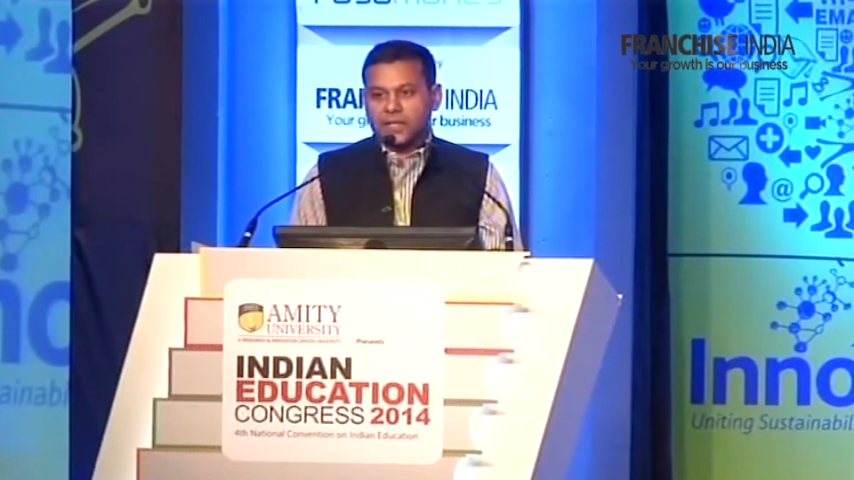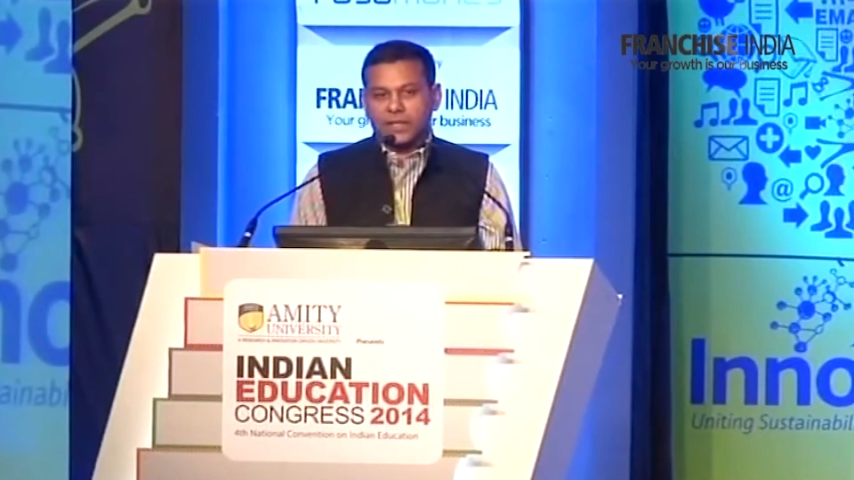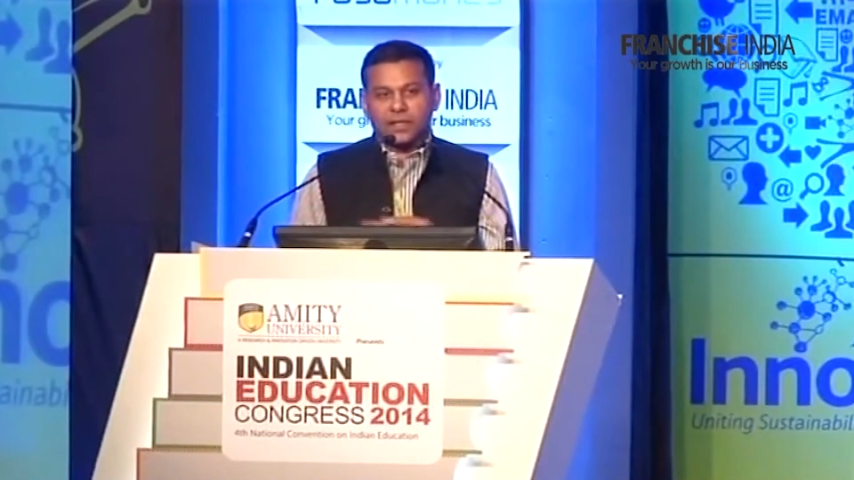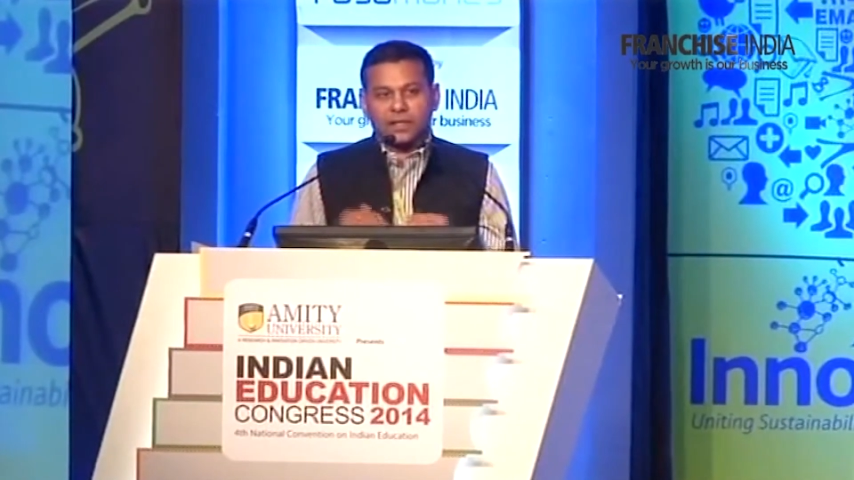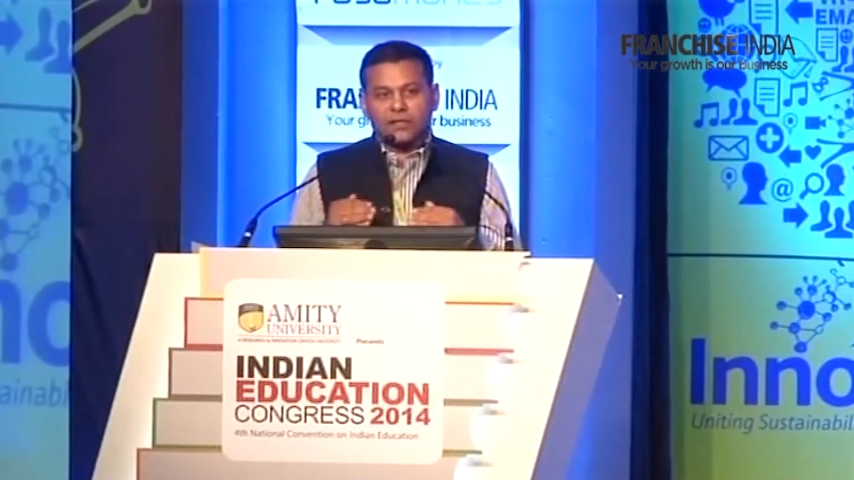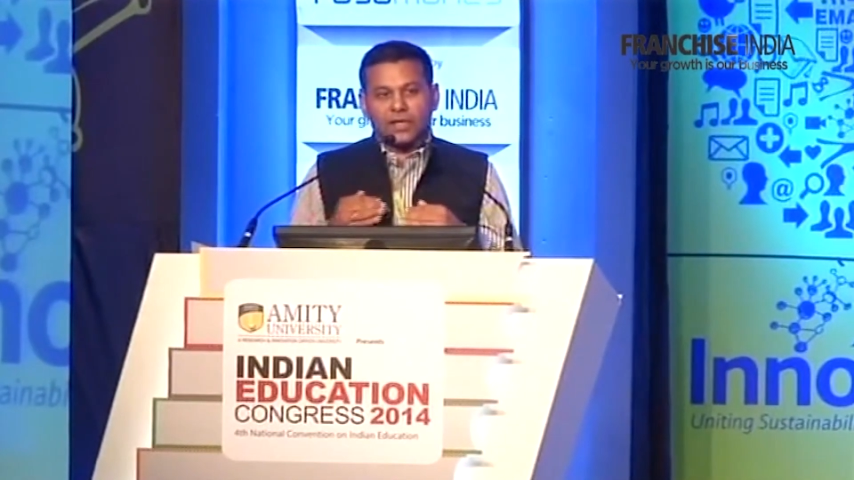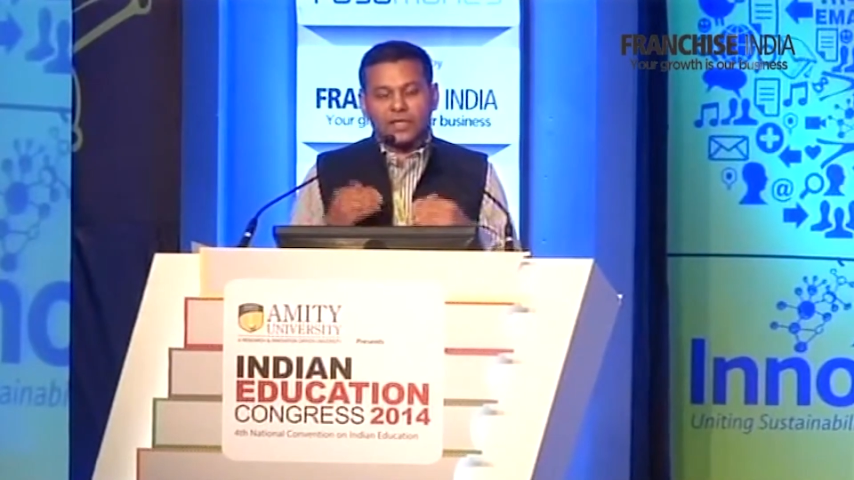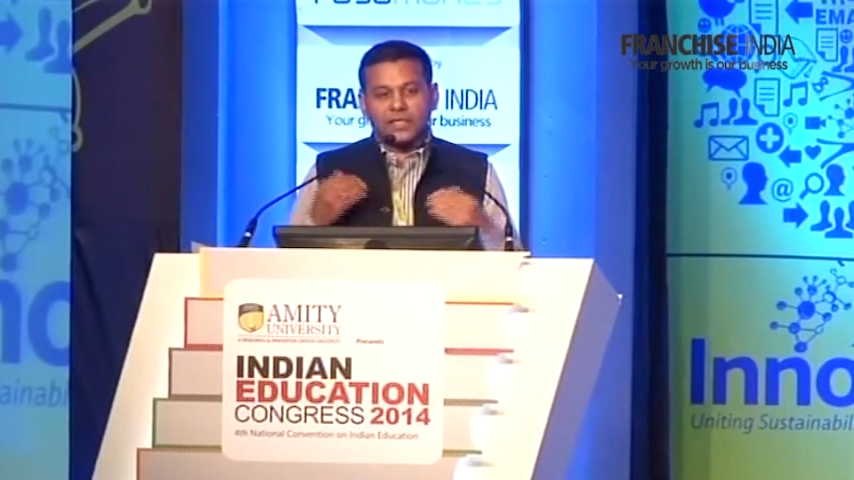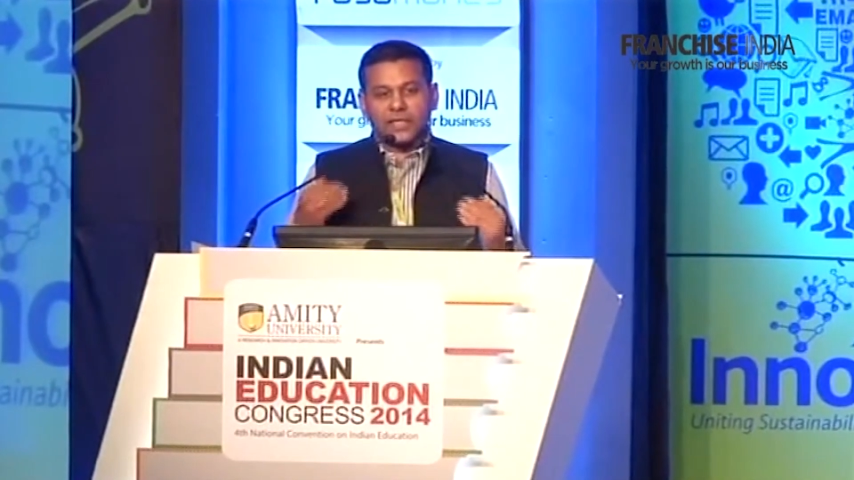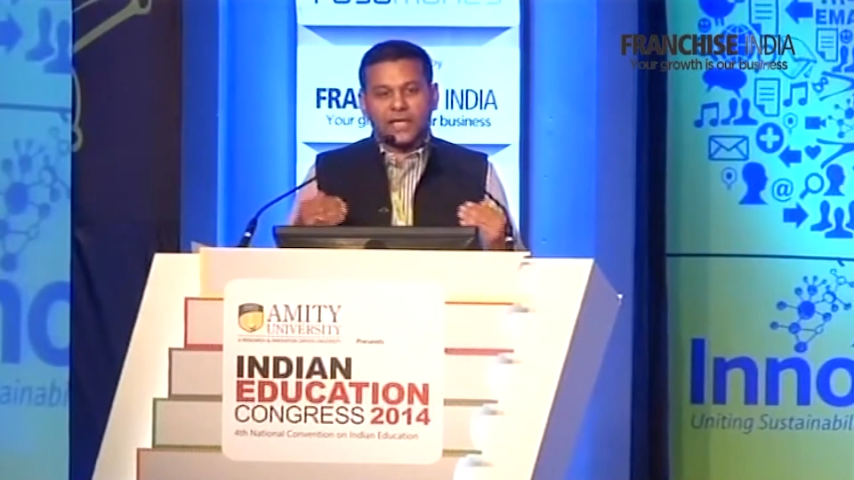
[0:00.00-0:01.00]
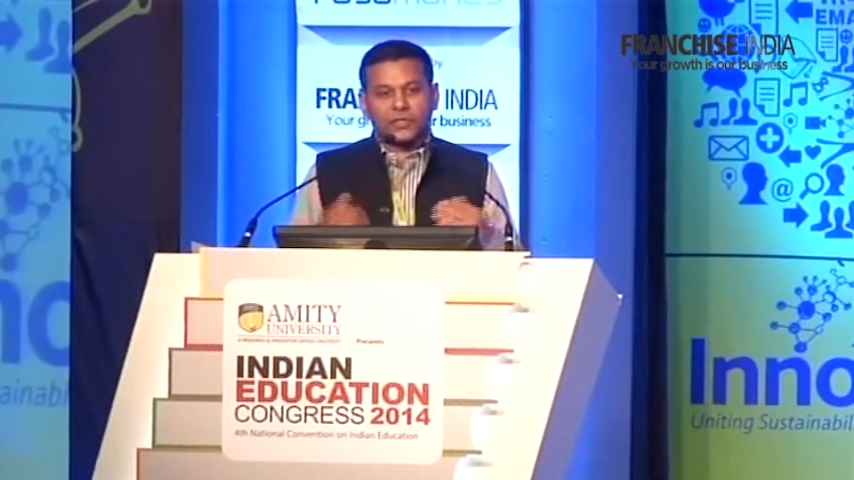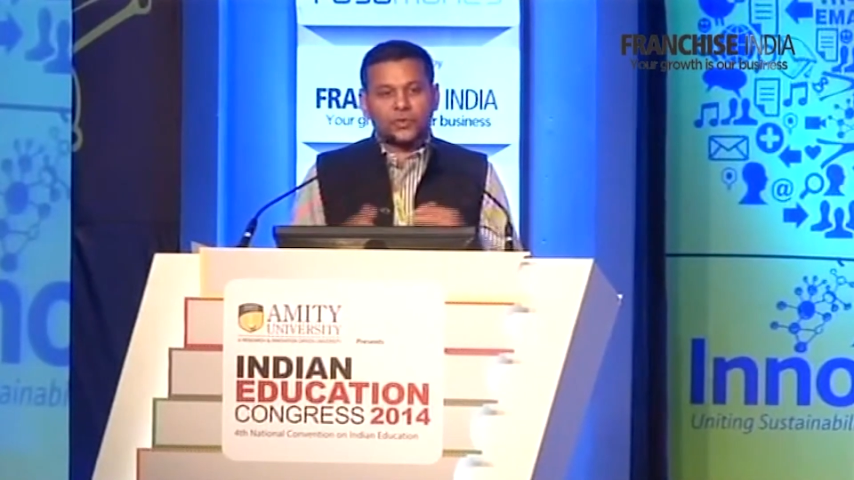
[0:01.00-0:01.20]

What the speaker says: I think a governance has